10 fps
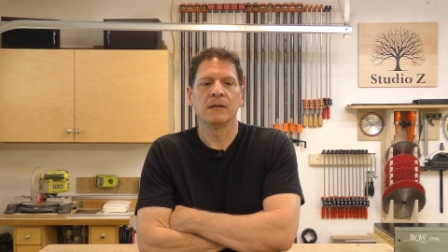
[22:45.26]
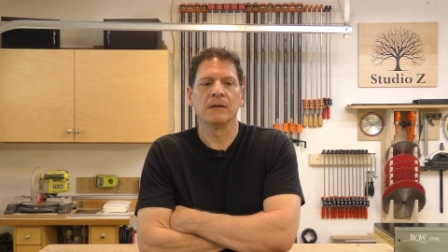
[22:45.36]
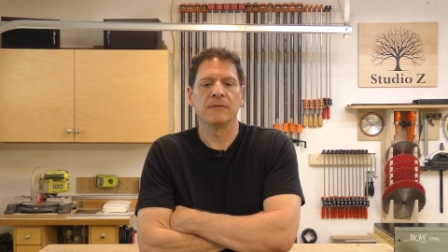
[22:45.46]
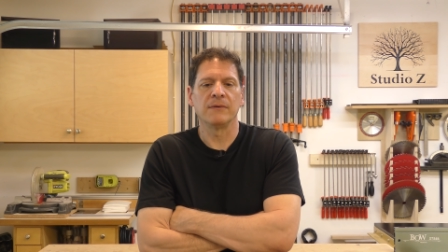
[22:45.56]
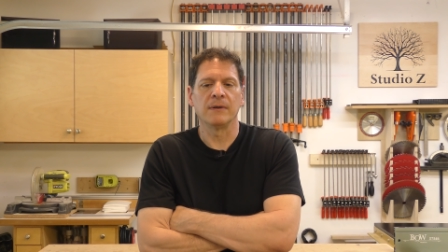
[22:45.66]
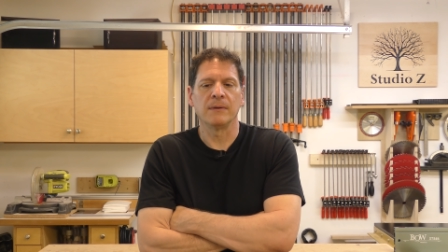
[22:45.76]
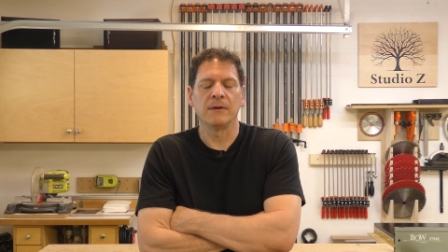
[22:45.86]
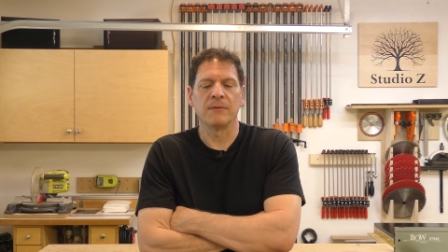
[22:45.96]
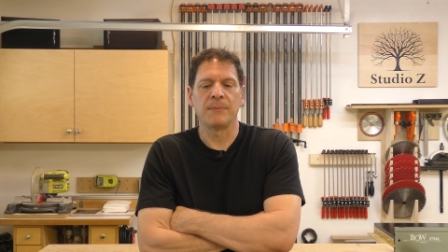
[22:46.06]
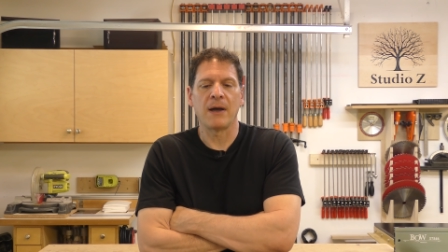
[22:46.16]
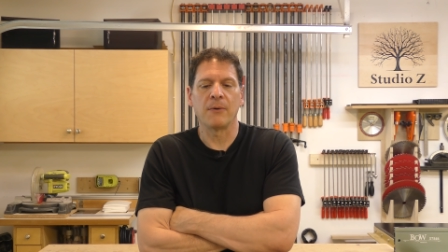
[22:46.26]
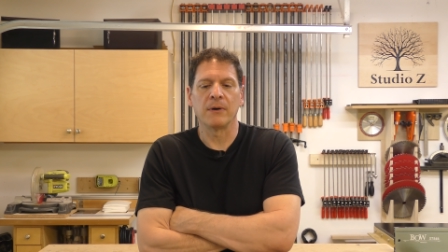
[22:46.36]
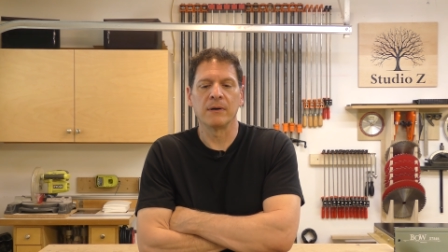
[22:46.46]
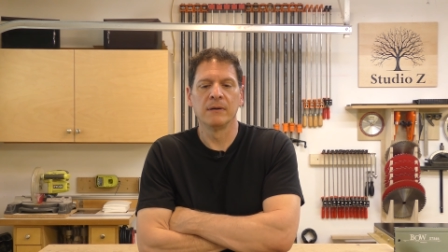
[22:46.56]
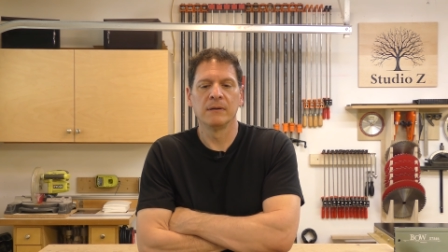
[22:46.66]
of a, of a
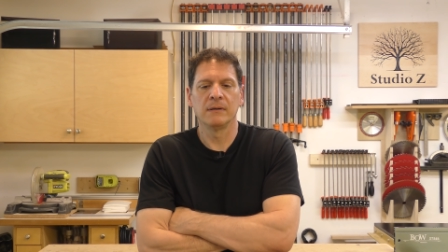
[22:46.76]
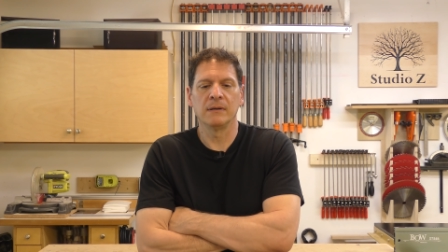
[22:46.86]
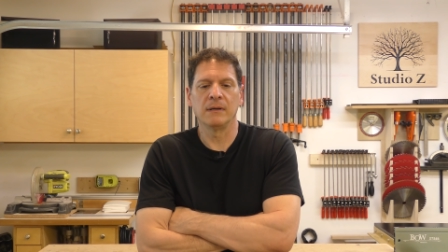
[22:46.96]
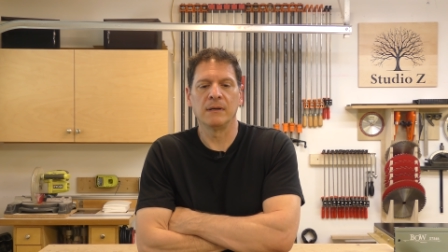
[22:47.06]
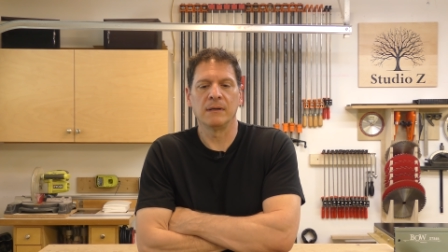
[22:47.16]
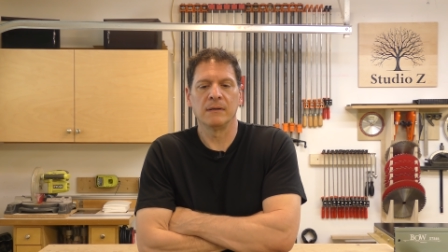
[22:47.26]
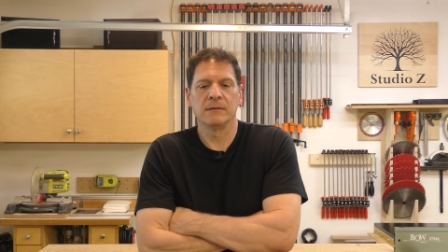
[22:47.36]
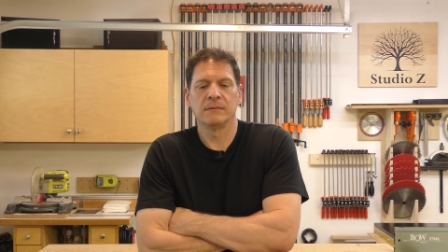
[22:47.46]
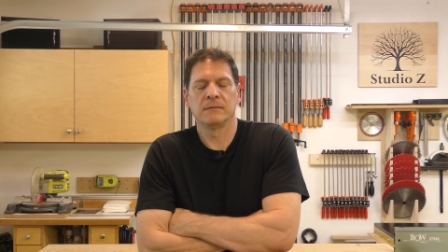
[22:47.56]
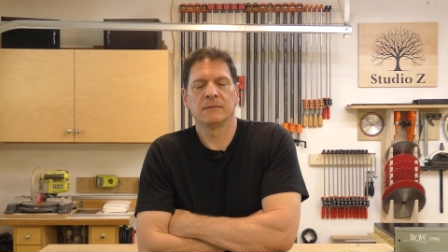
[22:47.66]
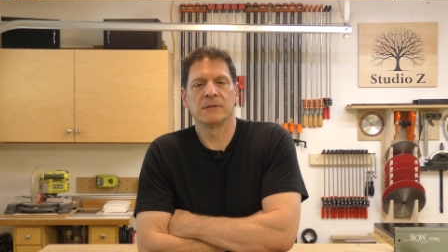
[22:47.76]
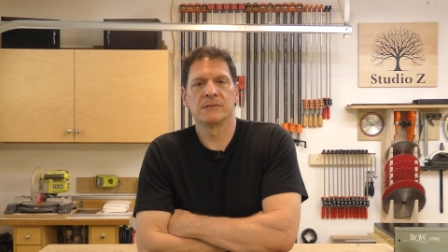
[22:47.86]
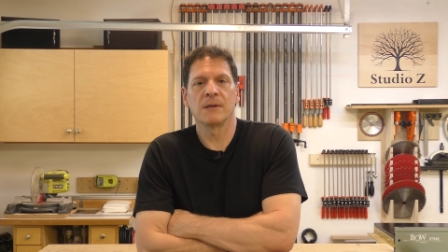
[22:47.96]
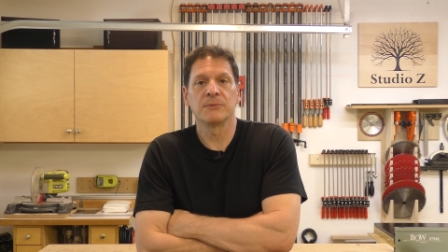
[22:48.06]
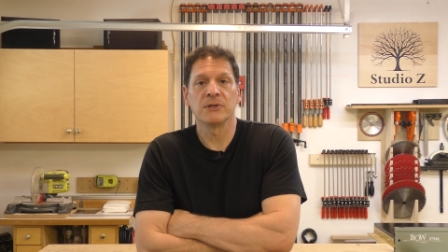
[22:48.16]
power uh,
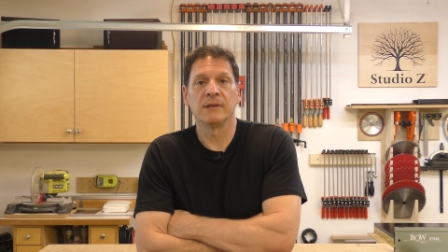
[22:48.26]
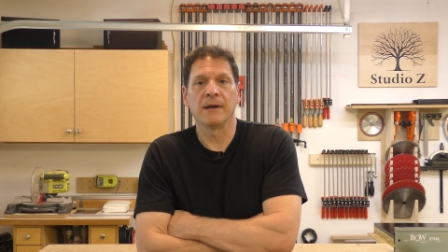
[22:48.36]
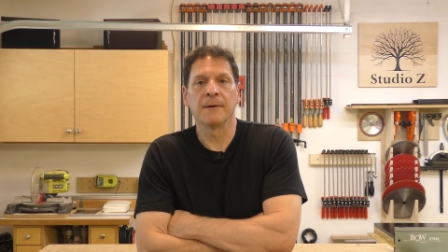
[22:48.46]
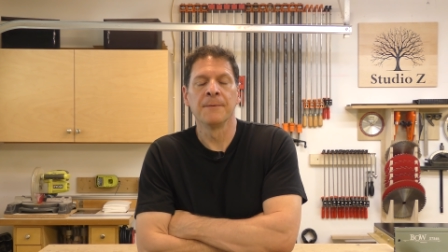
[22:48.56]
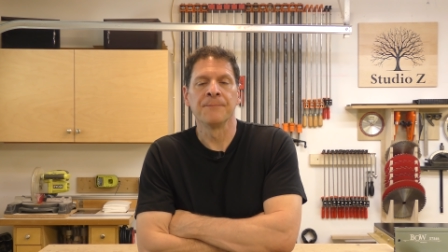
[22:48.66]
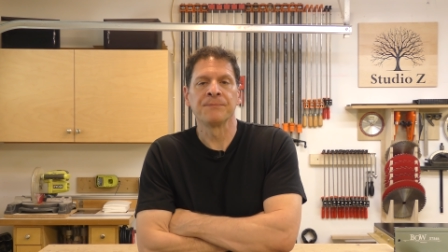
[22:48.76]
consumption there.